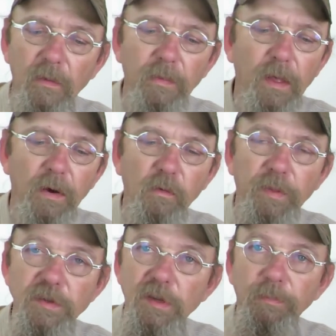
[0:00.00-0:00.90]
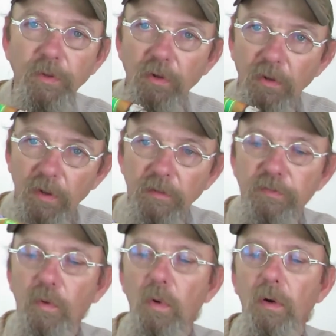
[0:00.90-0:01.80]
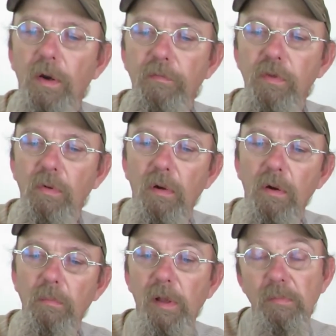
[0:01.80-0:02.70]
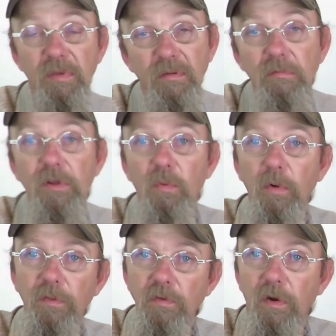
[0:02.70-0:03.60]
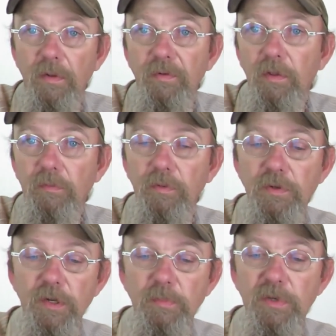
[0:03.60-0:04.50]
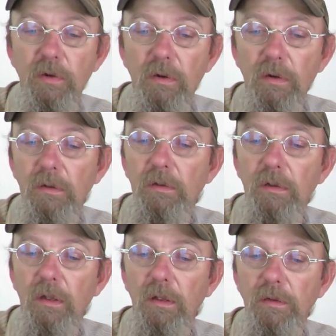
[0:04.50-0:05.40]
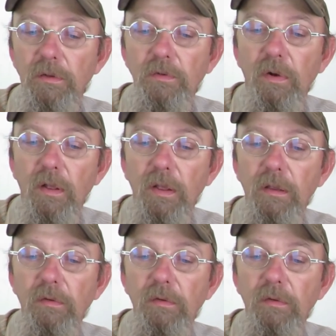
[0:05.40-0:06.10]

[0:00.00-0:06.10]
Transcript: I don't know if that's something that you're looking for. If you are, it might be worth a try if you're looking for a cheap cigar to try.